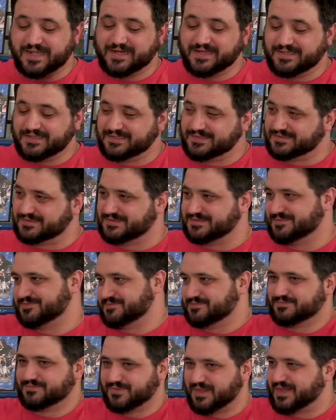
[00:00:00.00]
that
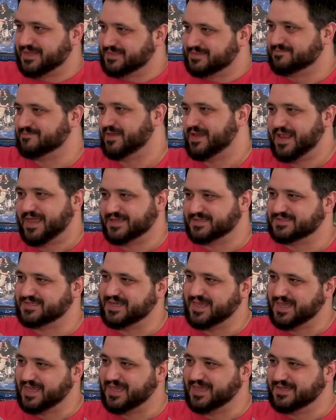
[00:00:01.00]
he's... like the next
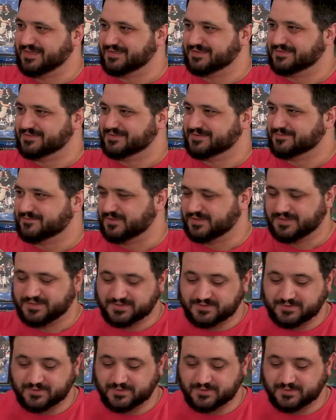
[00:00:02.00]
king, with the